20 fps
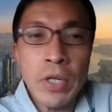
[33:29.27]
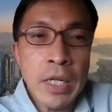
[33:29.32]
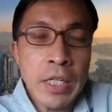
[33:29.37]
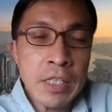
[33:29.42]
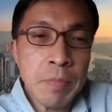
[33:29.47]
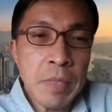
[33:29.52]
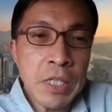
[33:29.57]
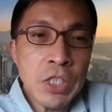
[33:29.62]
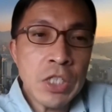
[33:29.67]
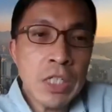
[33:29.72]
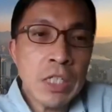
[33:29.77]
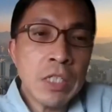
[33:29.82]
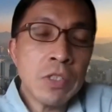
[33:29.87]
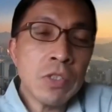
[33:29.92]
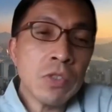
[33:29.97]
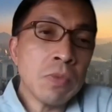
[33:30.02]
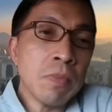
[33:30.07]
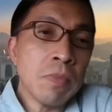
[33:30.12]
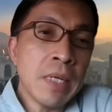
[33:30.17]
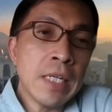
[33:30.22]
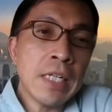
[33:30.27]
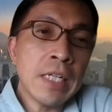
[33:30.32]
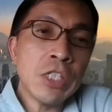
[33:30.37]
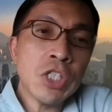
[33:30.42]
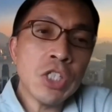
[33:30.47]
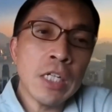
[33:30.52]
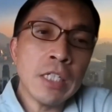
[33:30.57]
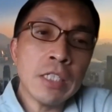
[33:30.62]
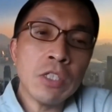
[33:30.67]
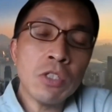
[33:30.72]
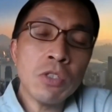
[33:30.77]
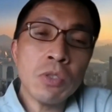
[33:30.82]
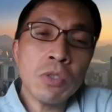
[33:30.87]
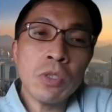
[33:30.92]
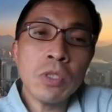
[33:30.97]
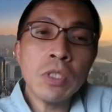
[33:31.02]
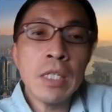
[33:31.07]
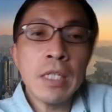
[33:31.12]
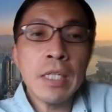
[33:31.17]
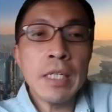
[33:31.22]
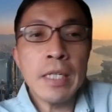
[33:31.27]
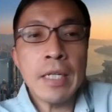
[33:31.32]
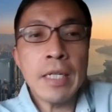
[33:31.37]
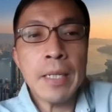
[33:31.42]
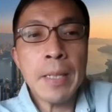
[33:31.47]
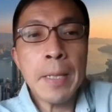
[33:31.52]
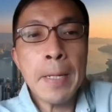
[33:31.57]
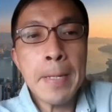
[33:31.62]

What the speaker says: expansion into mainland China too? Yeah.